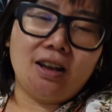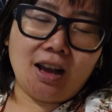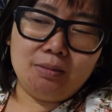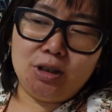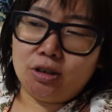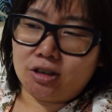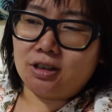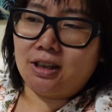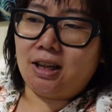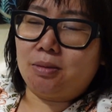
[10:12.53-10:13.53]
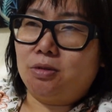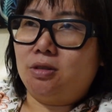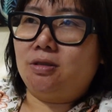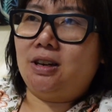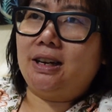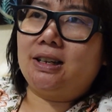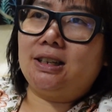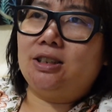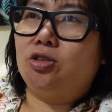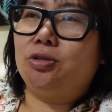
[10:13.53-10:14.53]
I'm usually like more like
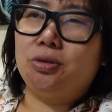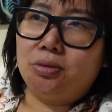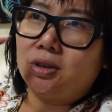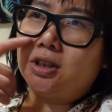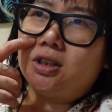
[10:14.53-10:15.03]
into